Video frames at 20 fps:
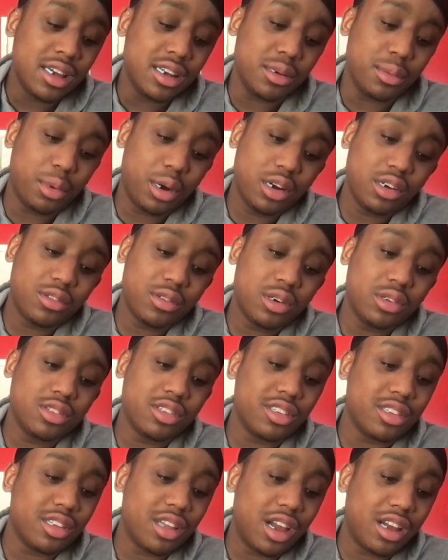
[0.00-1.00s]
DeMar
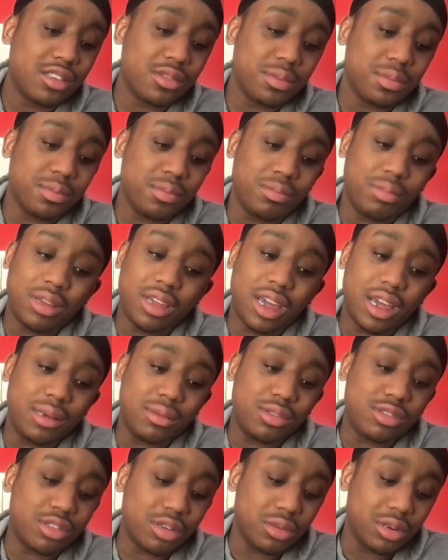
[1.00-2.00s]
DeRozan has
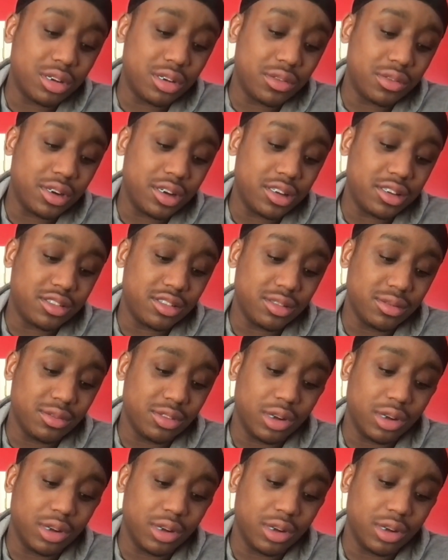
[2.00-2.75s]
became so underrated,